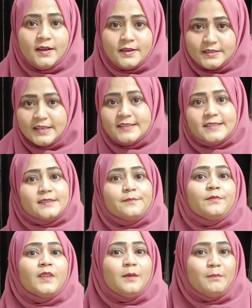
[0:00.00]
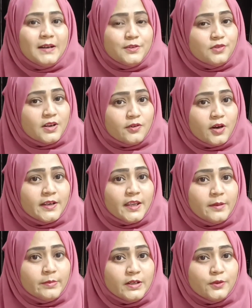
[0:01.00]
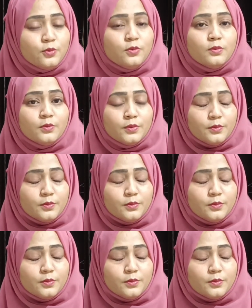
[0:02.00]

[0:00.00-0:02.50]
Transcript: Yes, but you are not able to